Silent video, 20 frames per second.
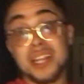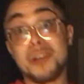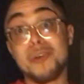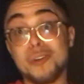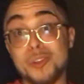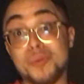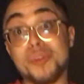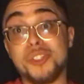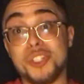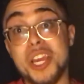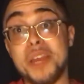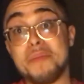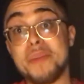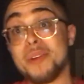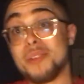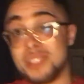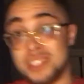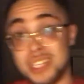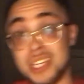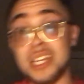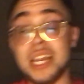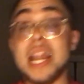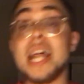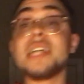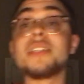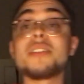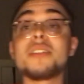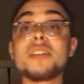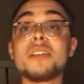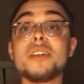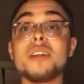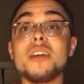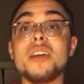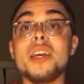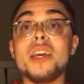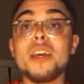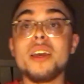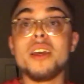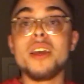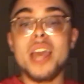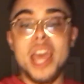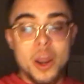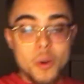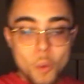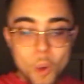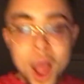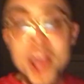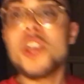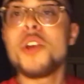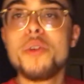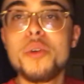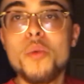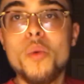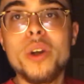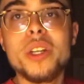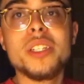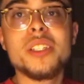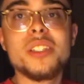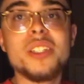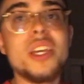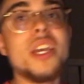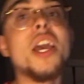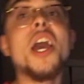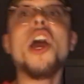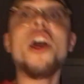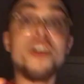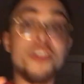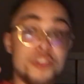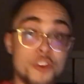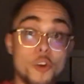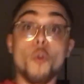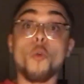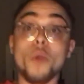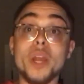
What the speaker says: that goes with J Mills and E-Ness. And why you would want to see the